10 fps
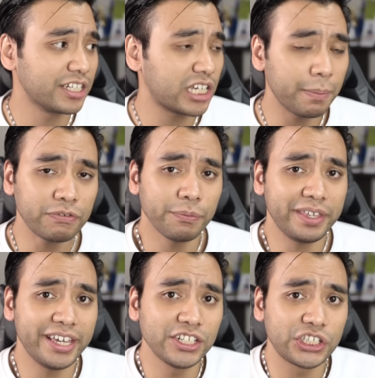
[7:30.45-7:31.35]
and coming
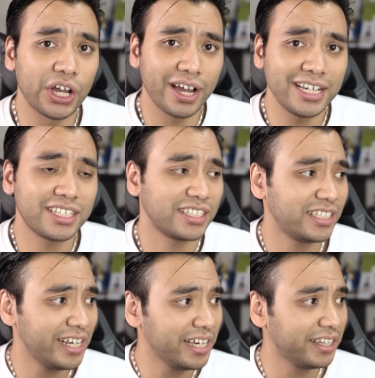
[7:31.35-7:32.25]
from the inside,
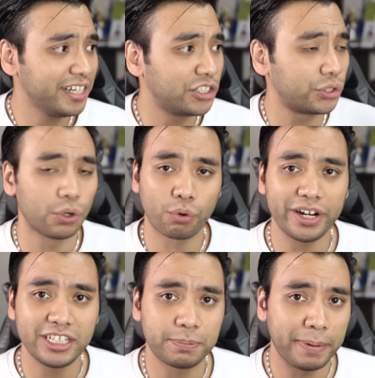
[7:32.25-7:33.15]
seeing these
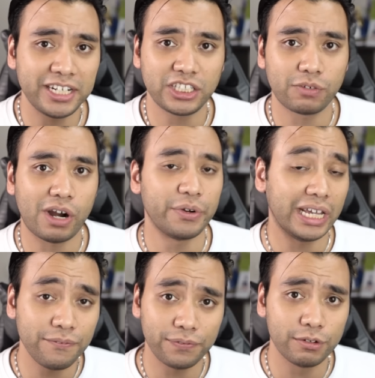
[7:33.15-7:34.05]
stories based
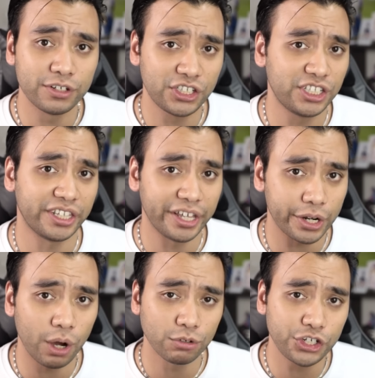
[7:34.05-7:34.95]
around influences
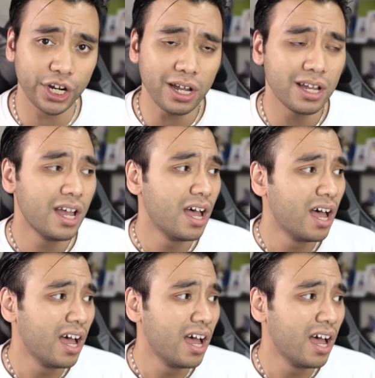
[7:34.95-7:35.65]
and their culture,